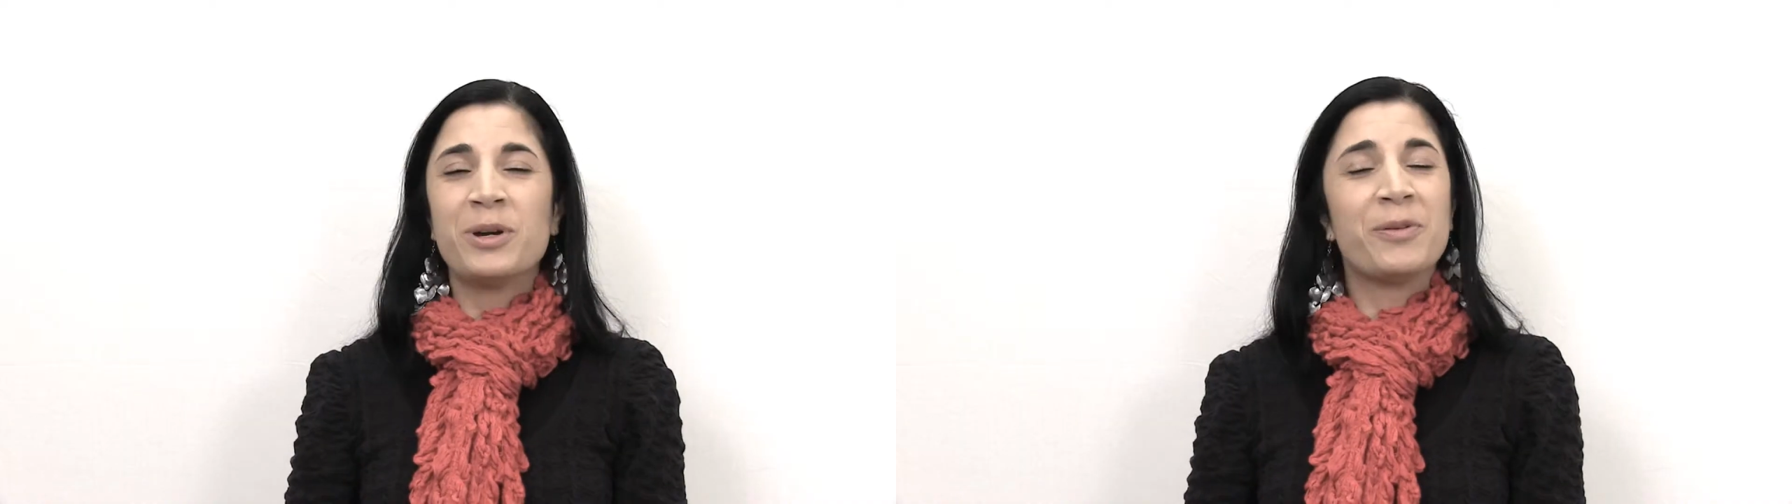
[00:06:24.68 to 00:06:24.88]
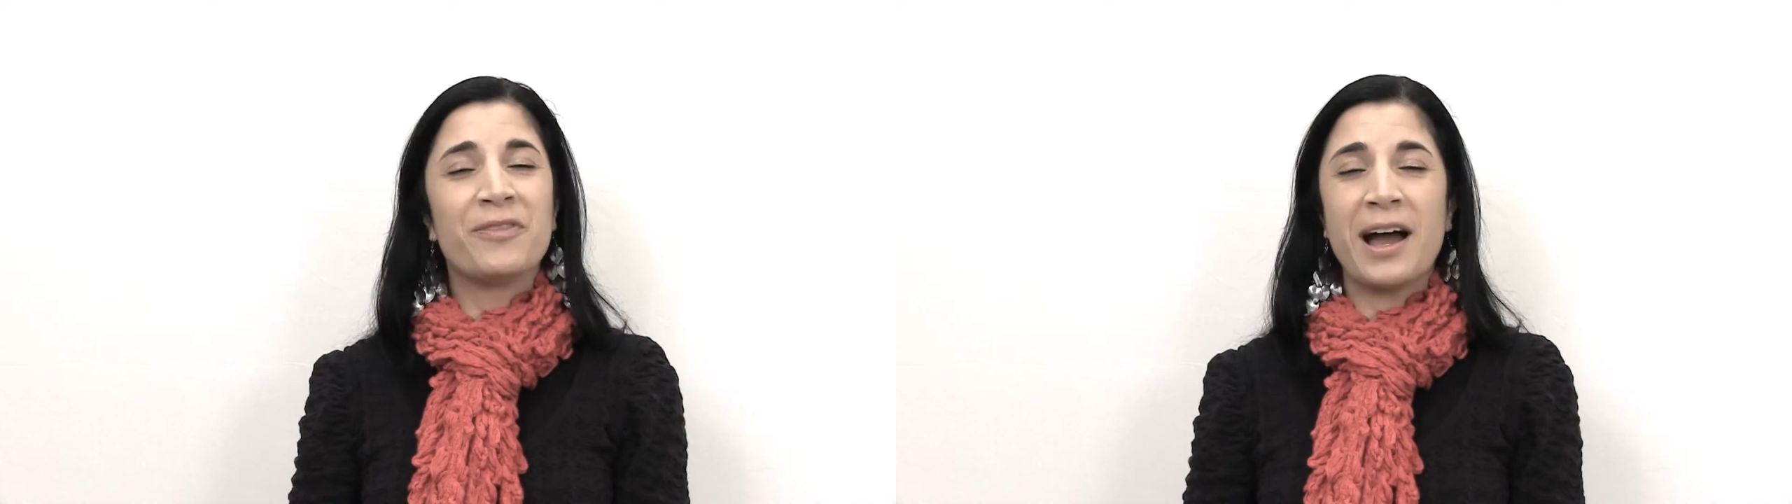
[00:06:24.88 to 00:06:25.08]

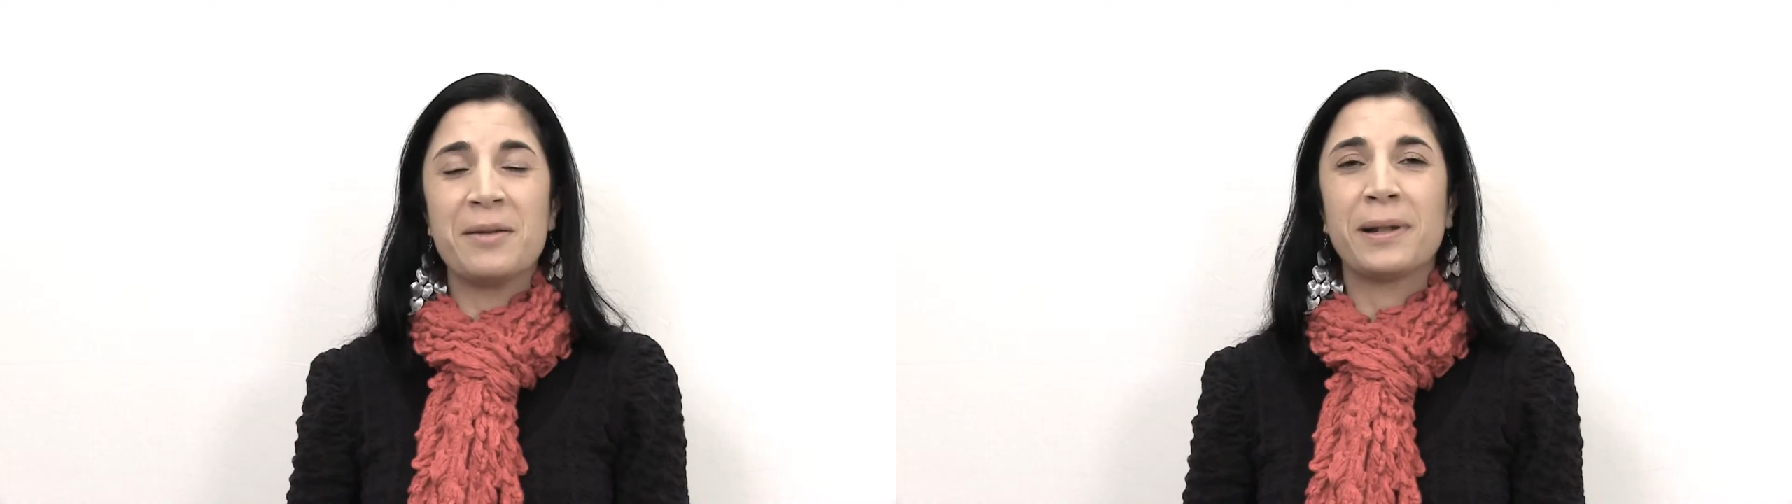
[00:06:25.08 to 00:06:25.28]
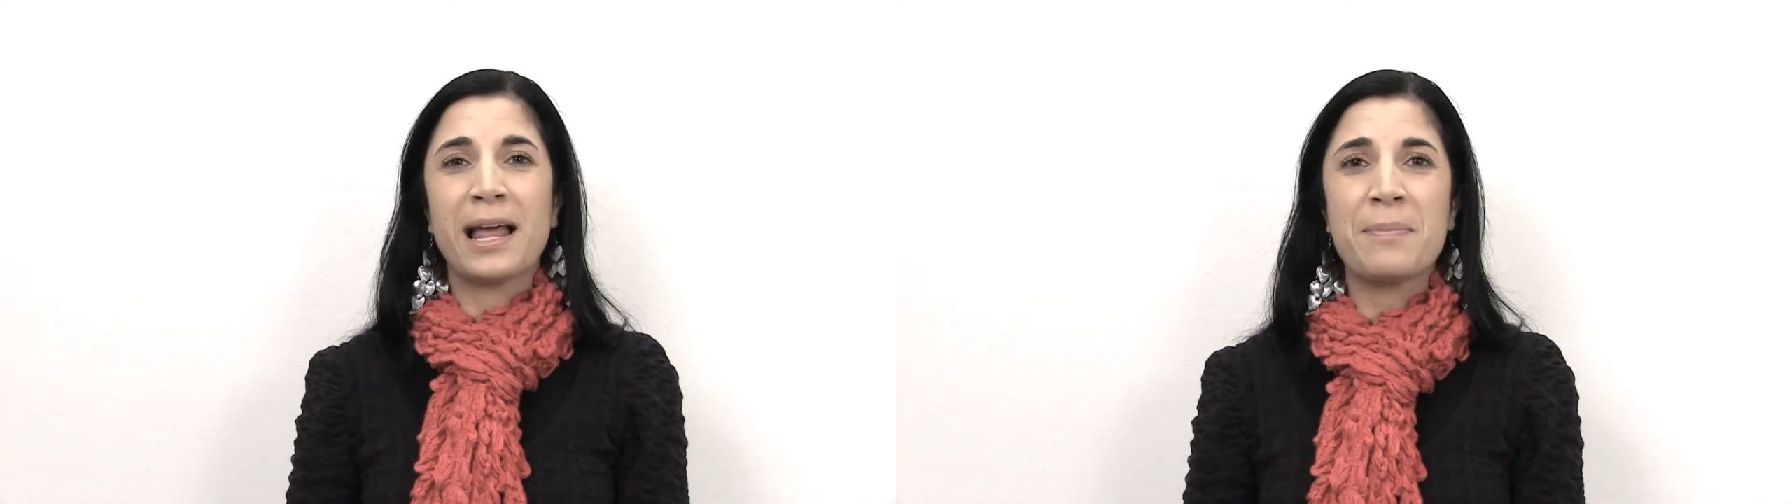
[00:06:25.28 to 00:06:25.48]
We
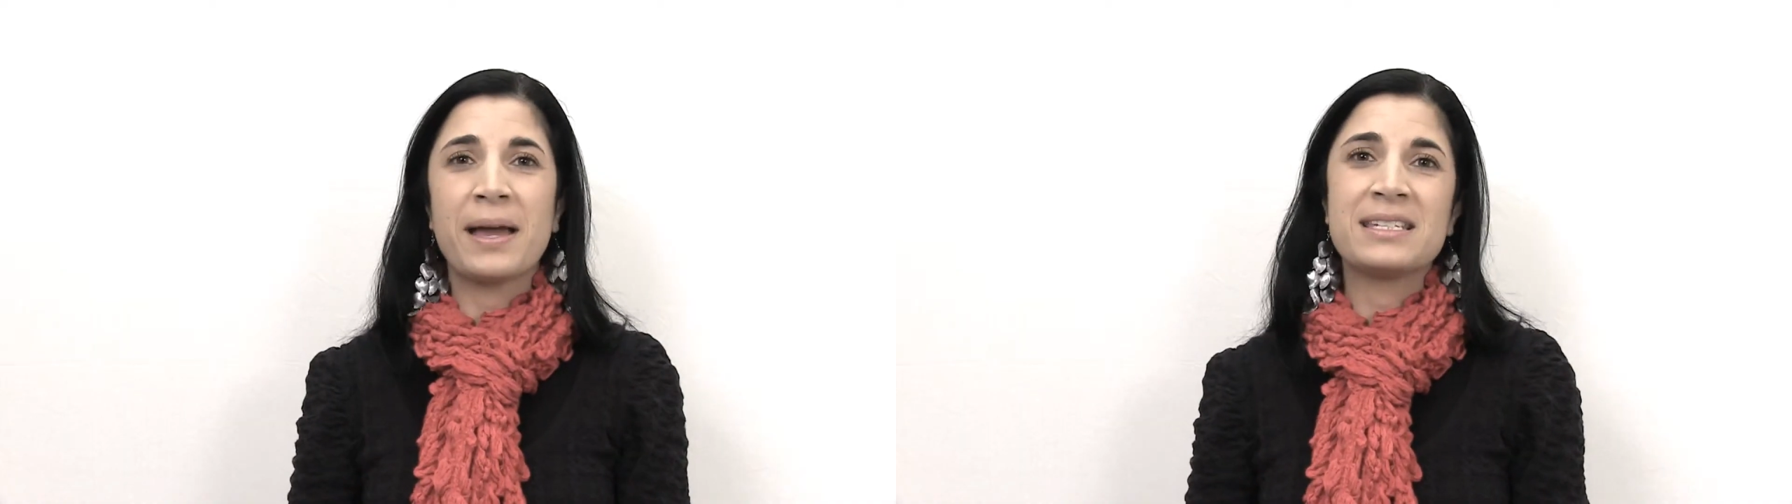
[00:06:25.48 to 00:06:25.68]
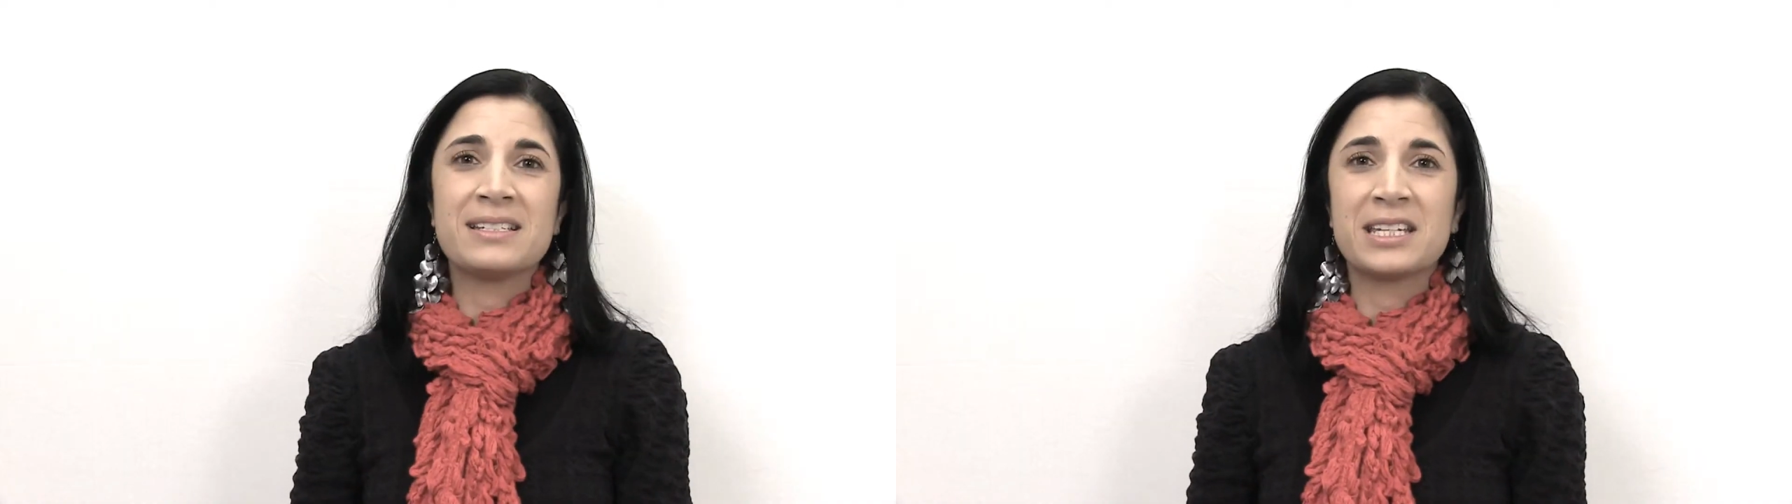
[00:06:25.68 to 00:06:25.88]
provide
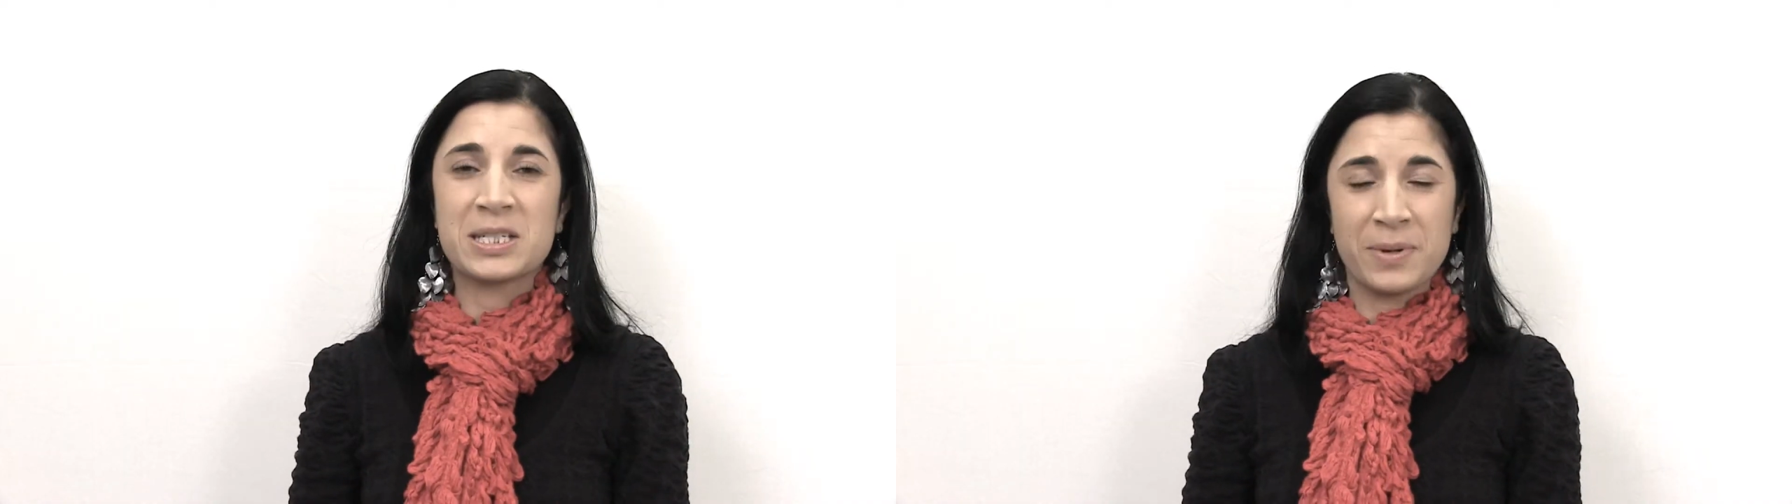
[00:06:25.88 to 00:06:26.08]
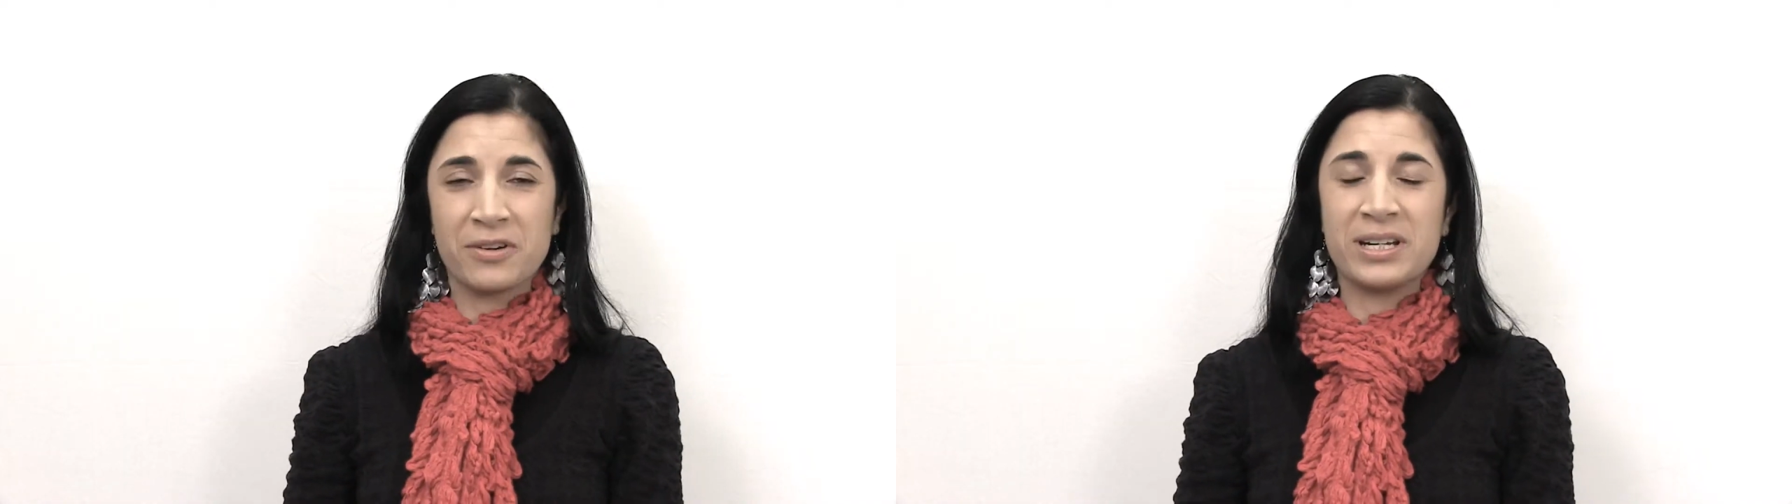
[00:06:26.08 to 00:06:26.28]
play-based
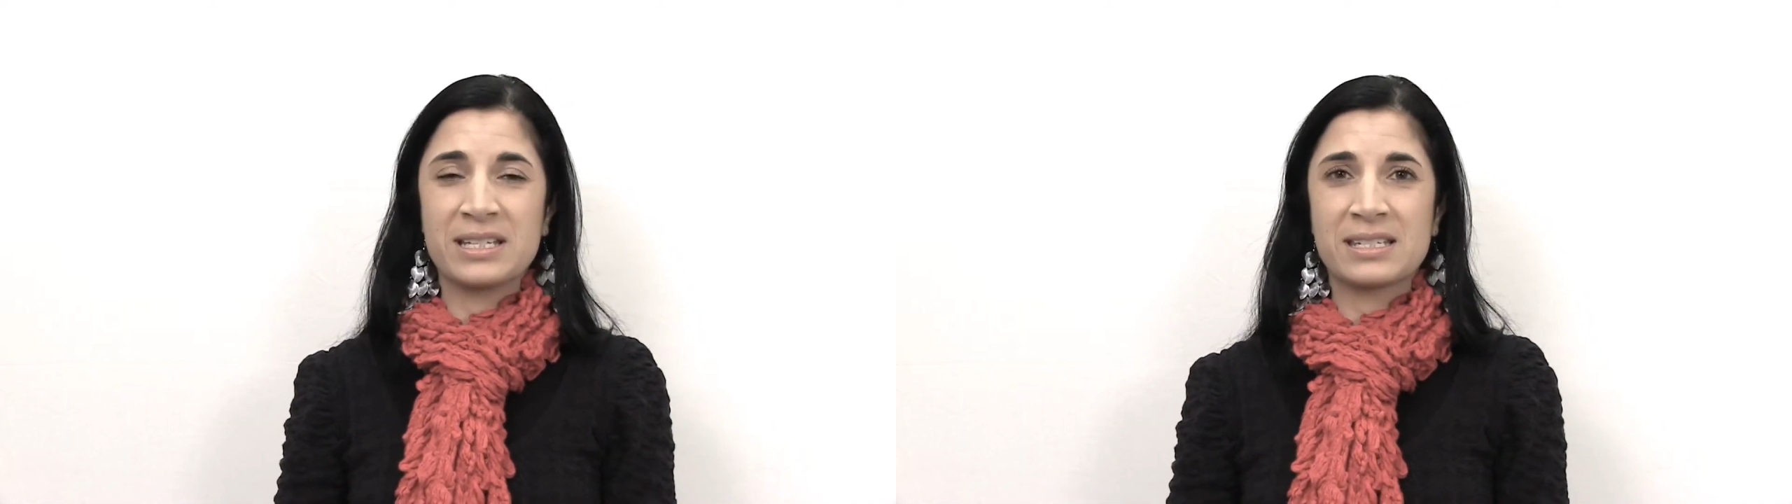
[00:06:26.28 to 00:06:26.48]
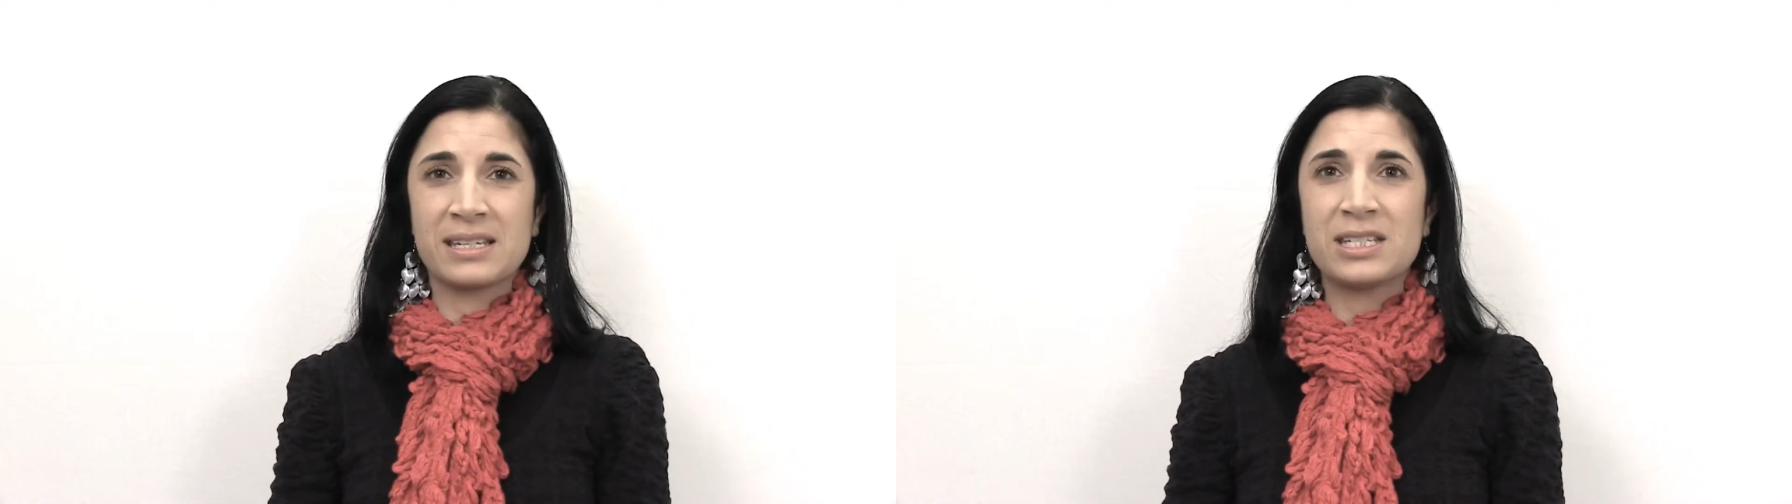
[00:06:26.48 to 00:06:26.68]

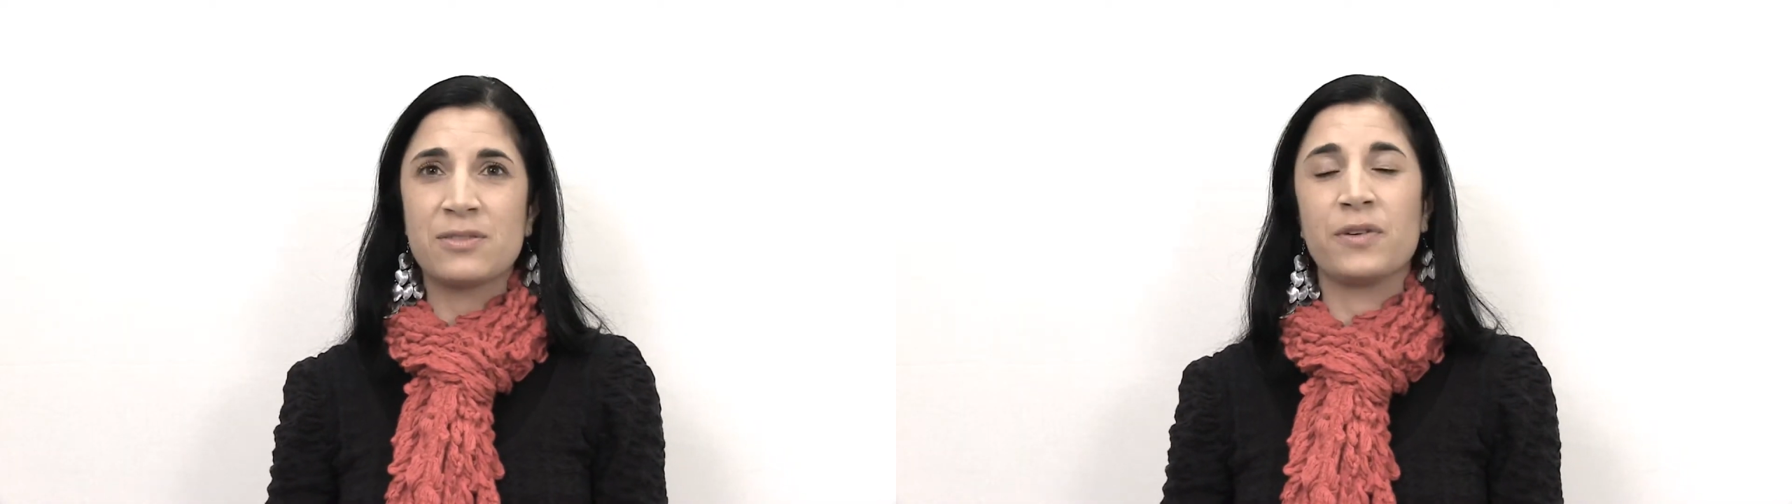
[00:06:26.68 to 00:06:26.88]
experiences